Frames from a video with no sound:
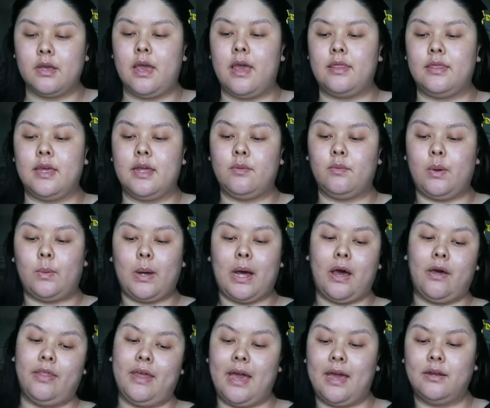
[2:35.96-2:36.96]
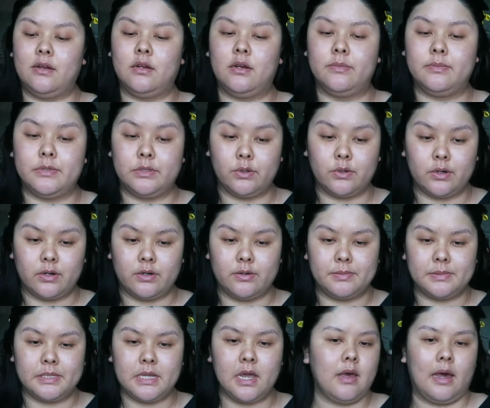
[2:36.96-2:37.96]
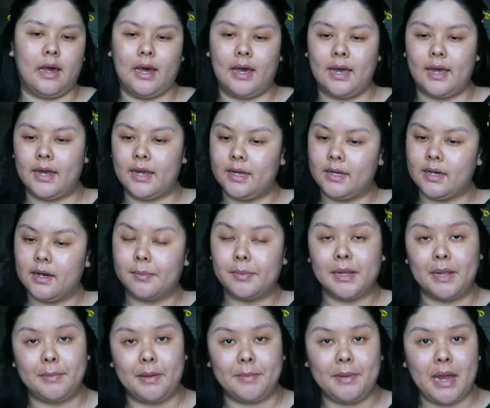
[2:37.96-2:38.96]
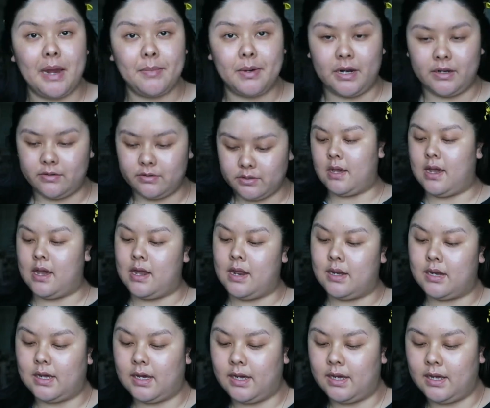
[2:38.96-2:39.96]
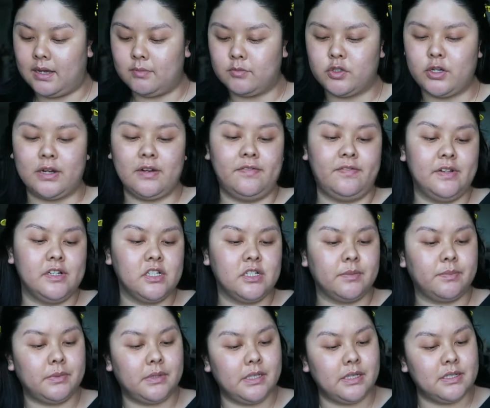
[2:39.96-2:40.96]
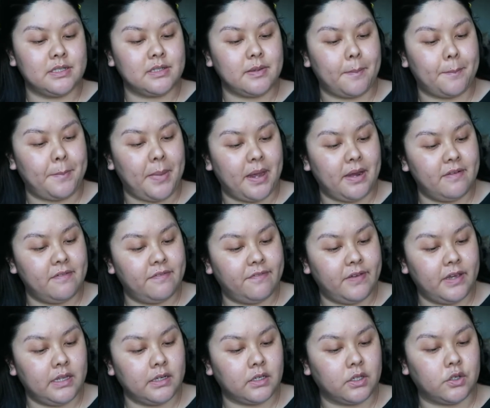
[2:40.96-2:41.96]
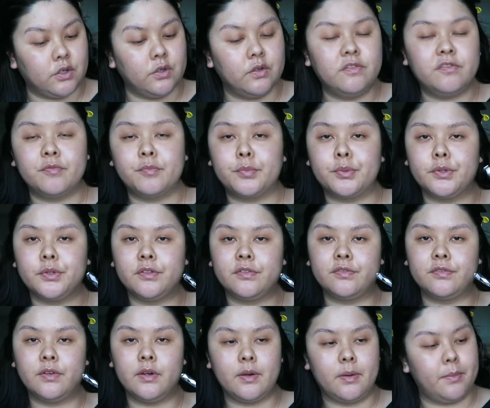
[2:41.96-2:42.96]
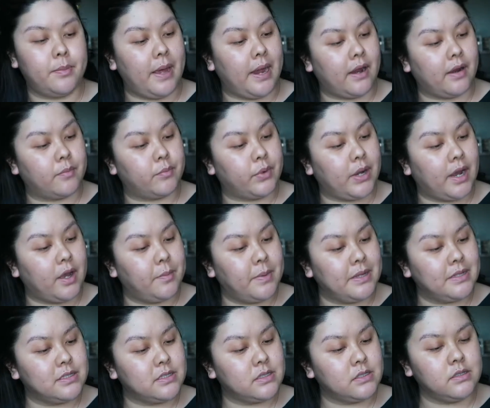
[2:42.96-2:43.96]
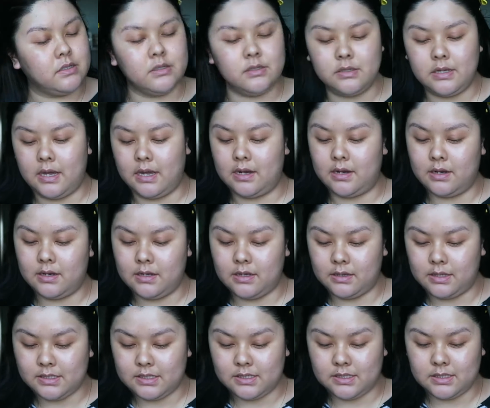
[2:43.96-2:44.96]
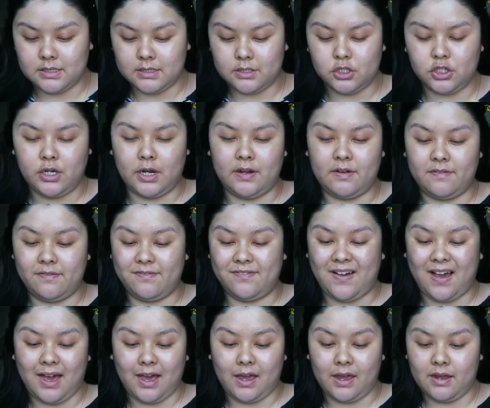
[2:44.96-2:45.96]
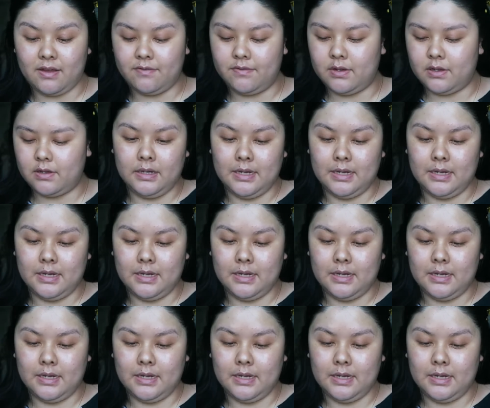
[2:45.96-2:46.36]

And then while that absorbs, I apply my eyebrows. And I am trying to finish up this Benefit Goof Proof brow pencil, and this is in shade 5.